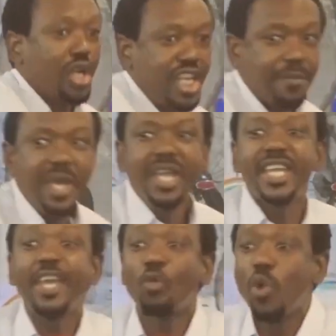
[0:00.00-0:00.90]
to him,
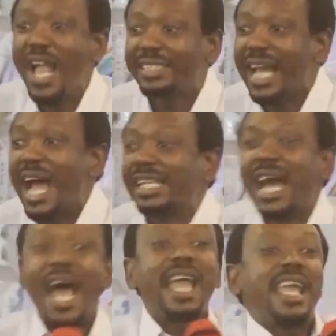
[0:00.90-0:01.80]
he went
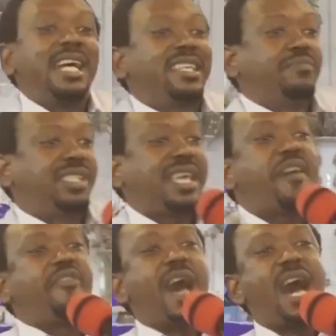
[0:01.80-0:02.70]
and hired
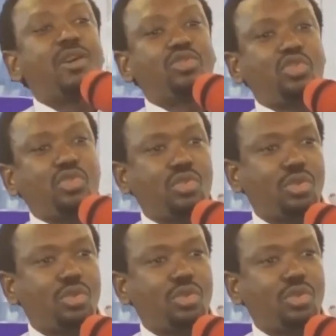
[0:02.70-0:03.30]
himself out.